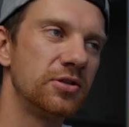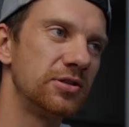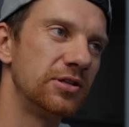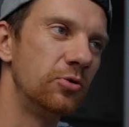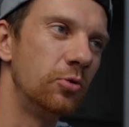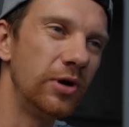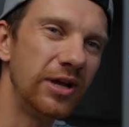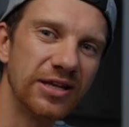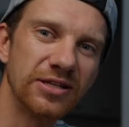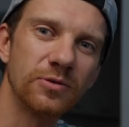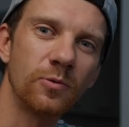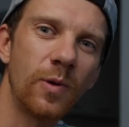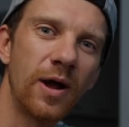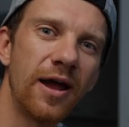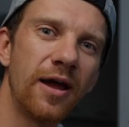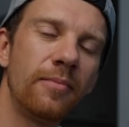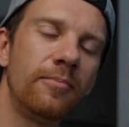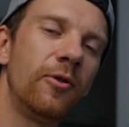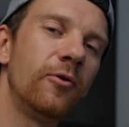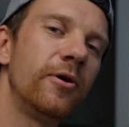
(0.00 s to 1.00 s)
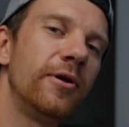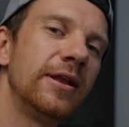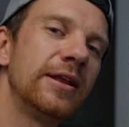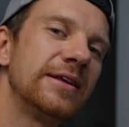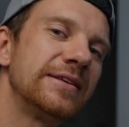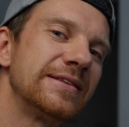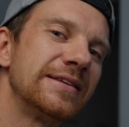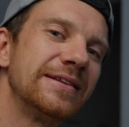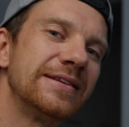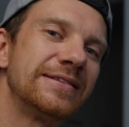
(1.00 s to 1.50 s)
The reason why I'm doing
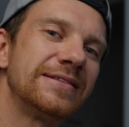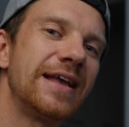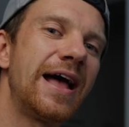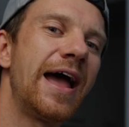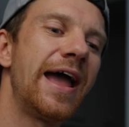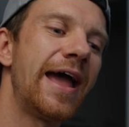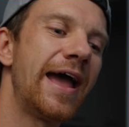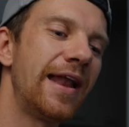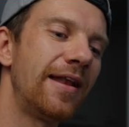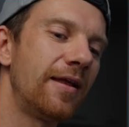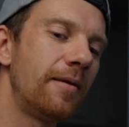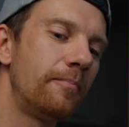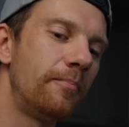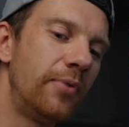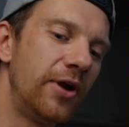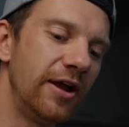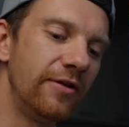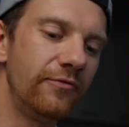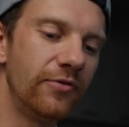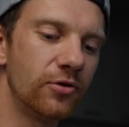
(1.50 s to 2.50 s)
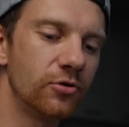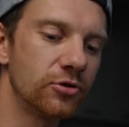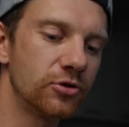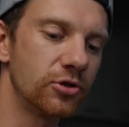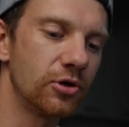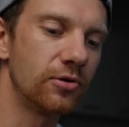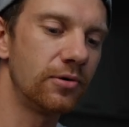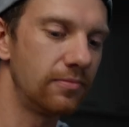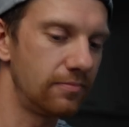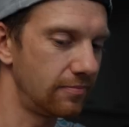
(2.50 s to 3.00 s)
this is I had
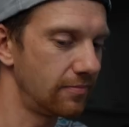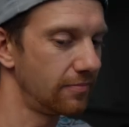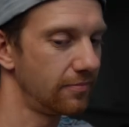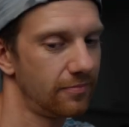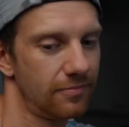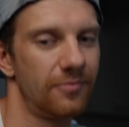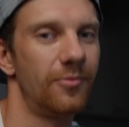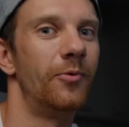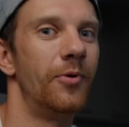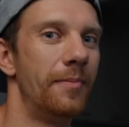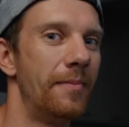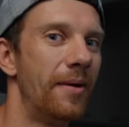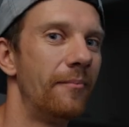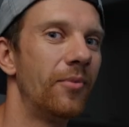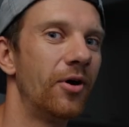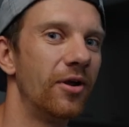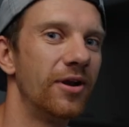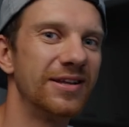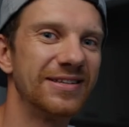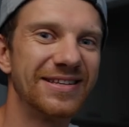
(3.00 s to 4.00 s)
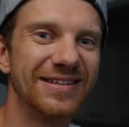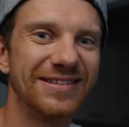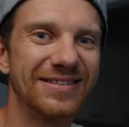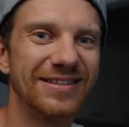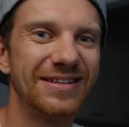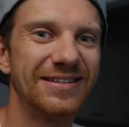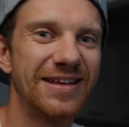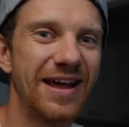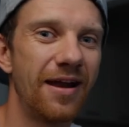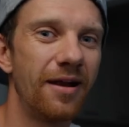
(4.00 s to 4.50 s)
previews, remember on the
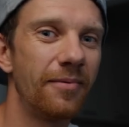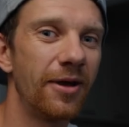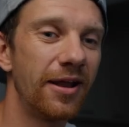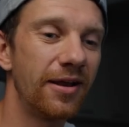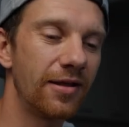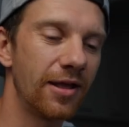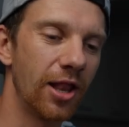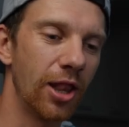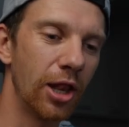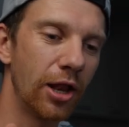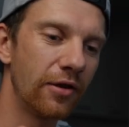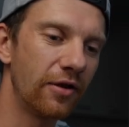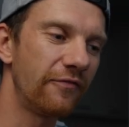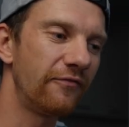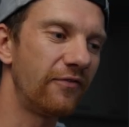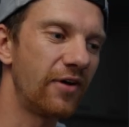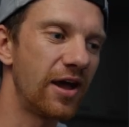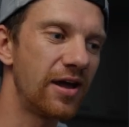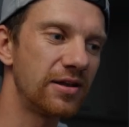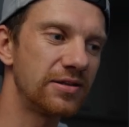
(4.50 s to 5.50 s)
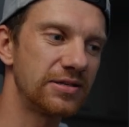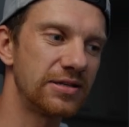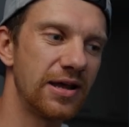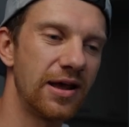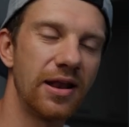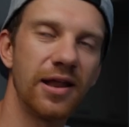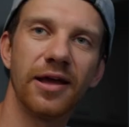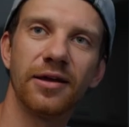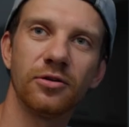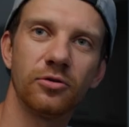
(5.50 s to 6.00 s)
16 terabyte, a lot of files
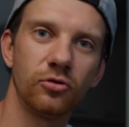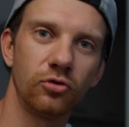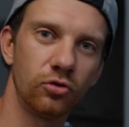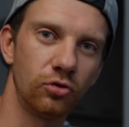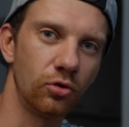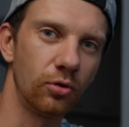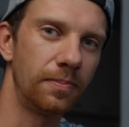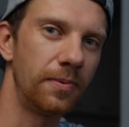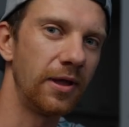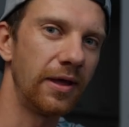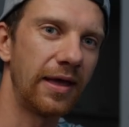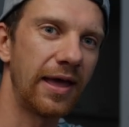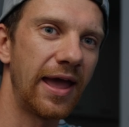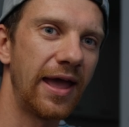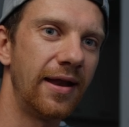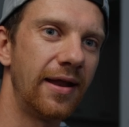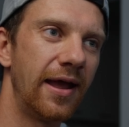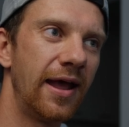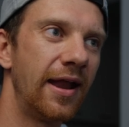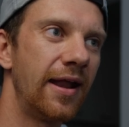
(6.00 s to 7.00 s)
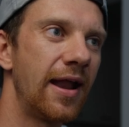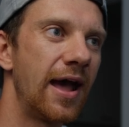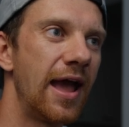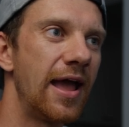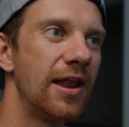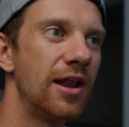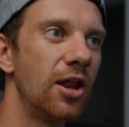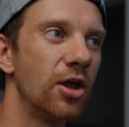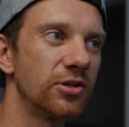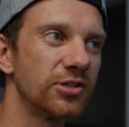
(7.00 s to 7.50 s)
they're like duplicate, and
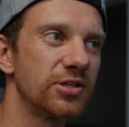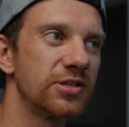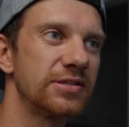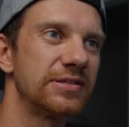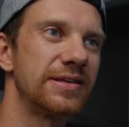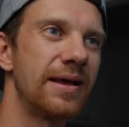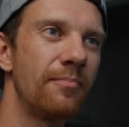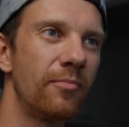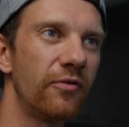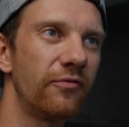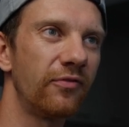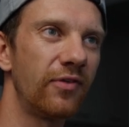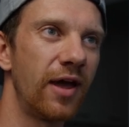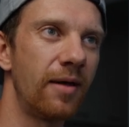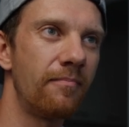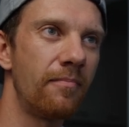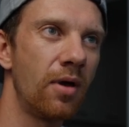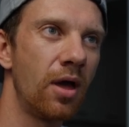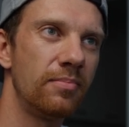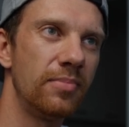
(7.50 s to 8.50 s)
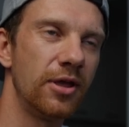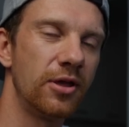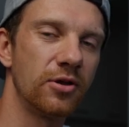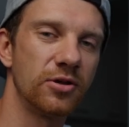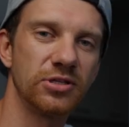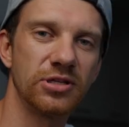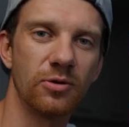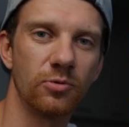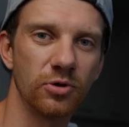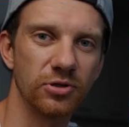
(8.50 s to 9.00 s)
I lost some of them
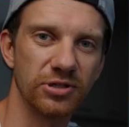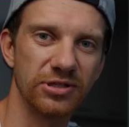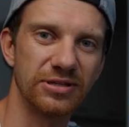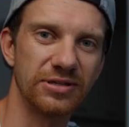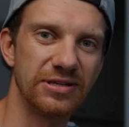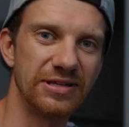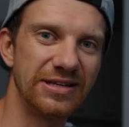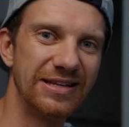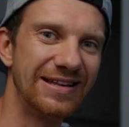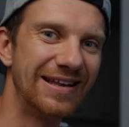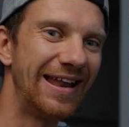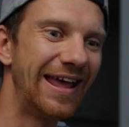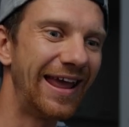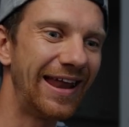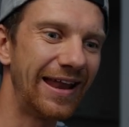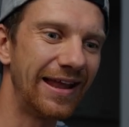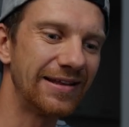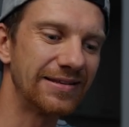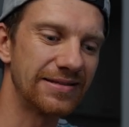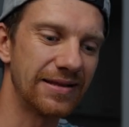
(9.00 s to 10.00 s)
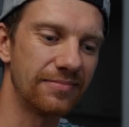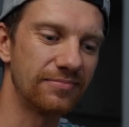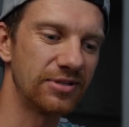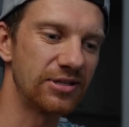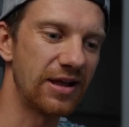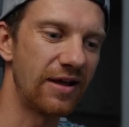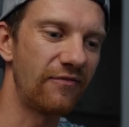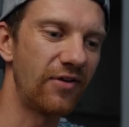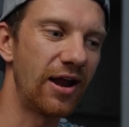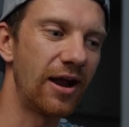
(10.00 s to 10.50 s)
because I was deleting some
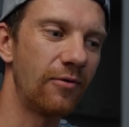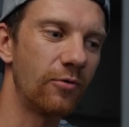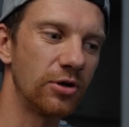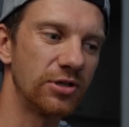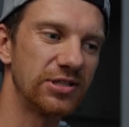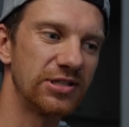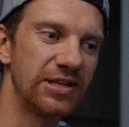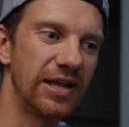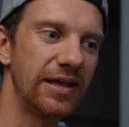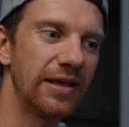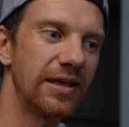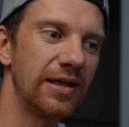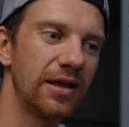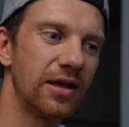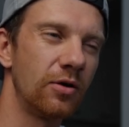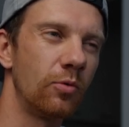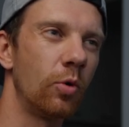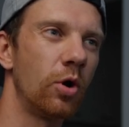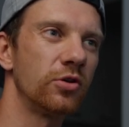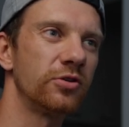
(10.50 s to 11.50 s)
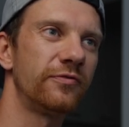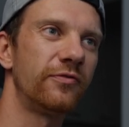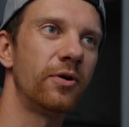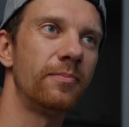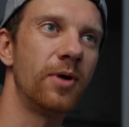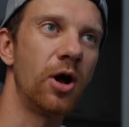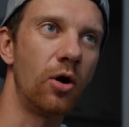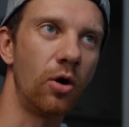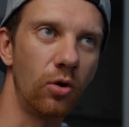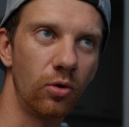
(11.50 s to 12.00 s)
stuff and I was thinking it was
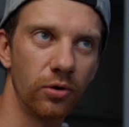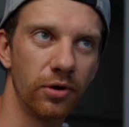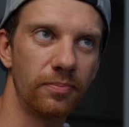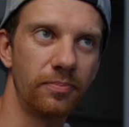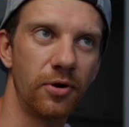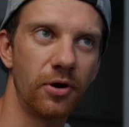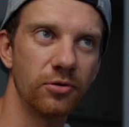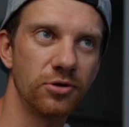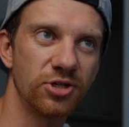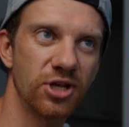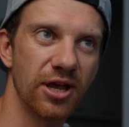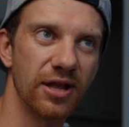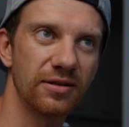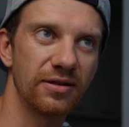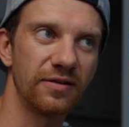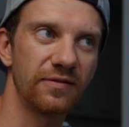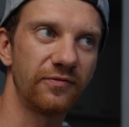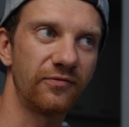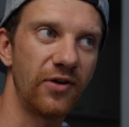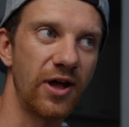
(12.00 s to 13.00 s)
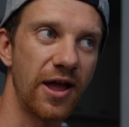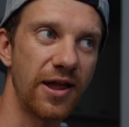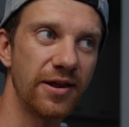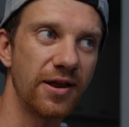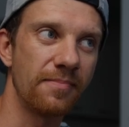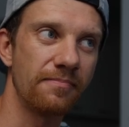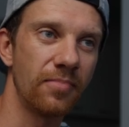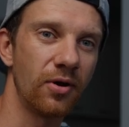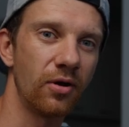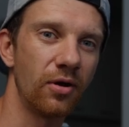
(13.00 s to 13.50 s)
from an older project, this file
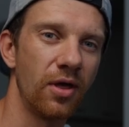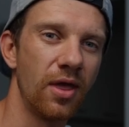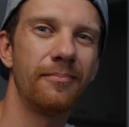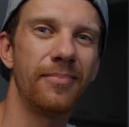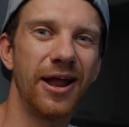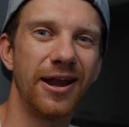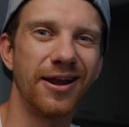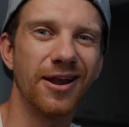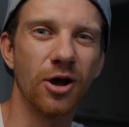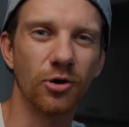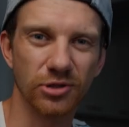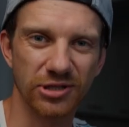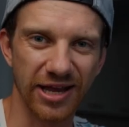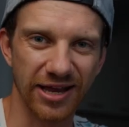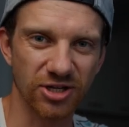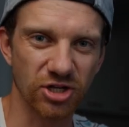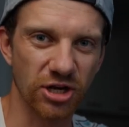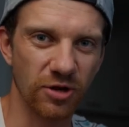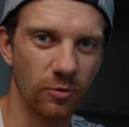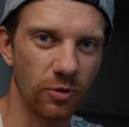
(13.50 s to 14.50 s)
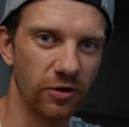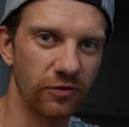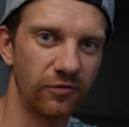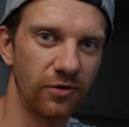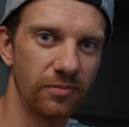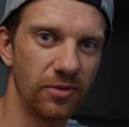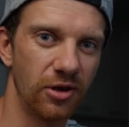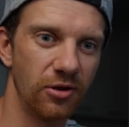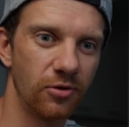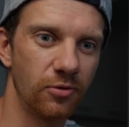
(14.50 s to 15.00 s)
number, but no, it actually was
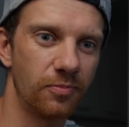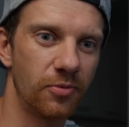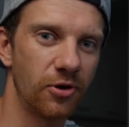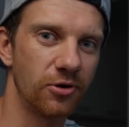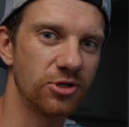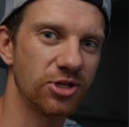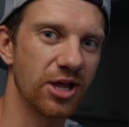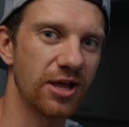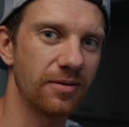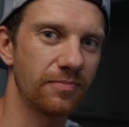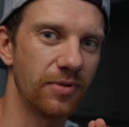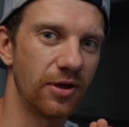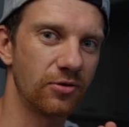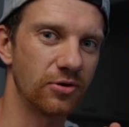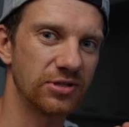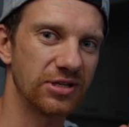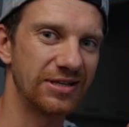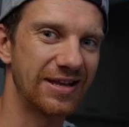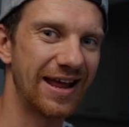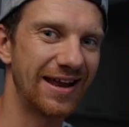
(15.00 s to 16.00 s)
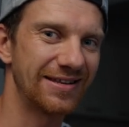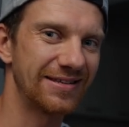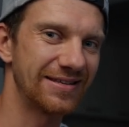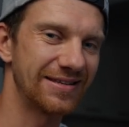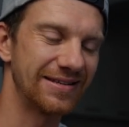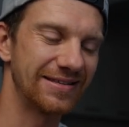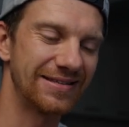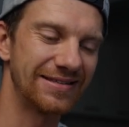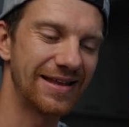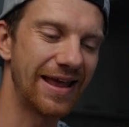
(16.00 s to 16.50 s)
from a new project because it has
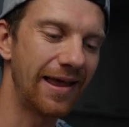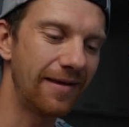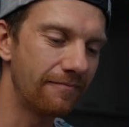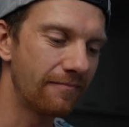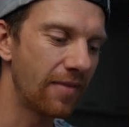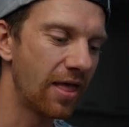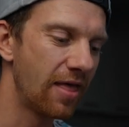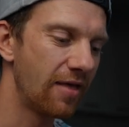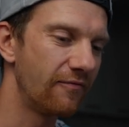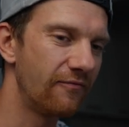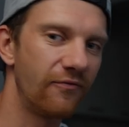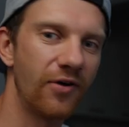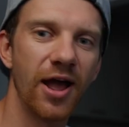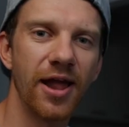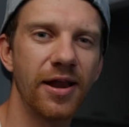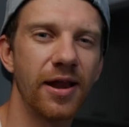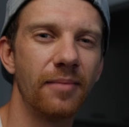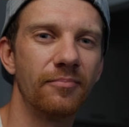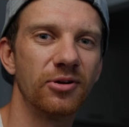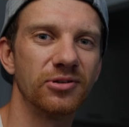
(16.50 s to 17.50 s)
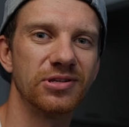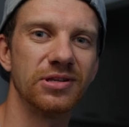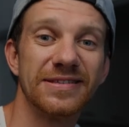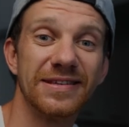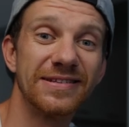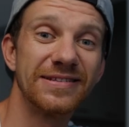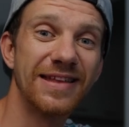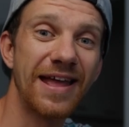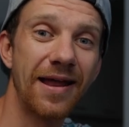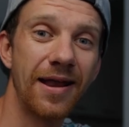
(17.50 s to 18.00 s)
the same file numbers.
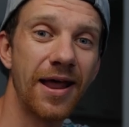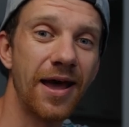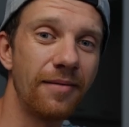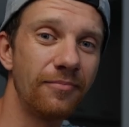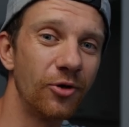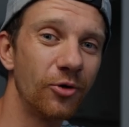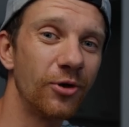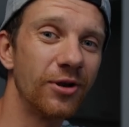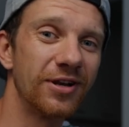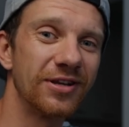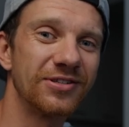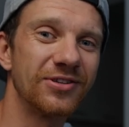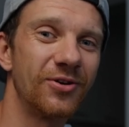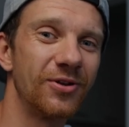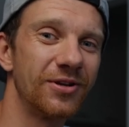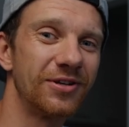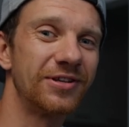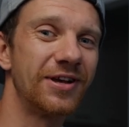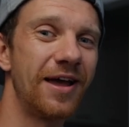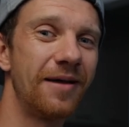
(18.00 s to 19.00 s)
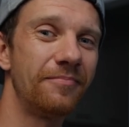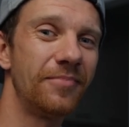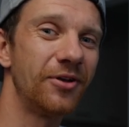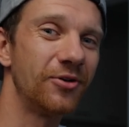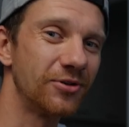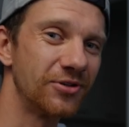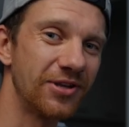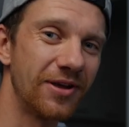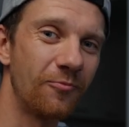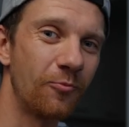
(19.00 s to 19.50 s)
Since then I'm doing this all the time
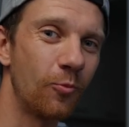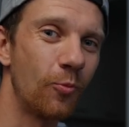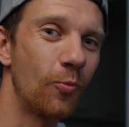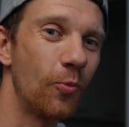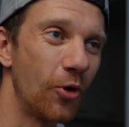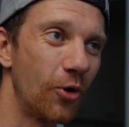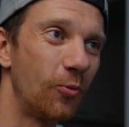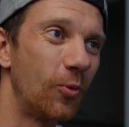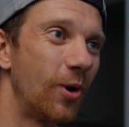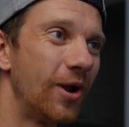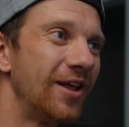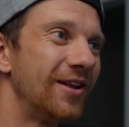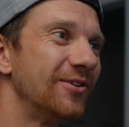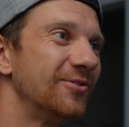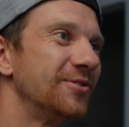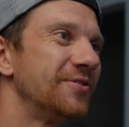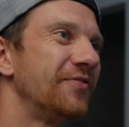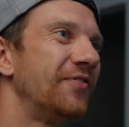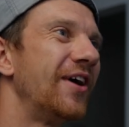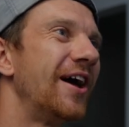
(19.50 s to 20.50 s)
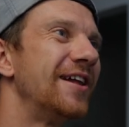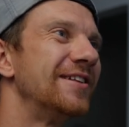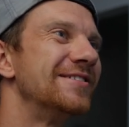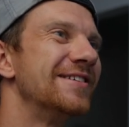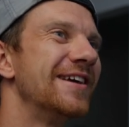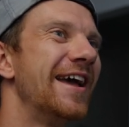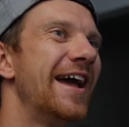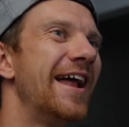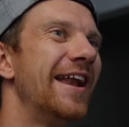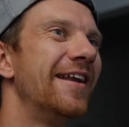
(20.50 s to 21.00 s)
because I'm not want to lose files
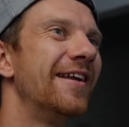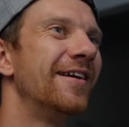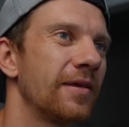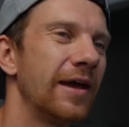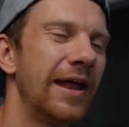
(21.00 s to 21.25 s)
again.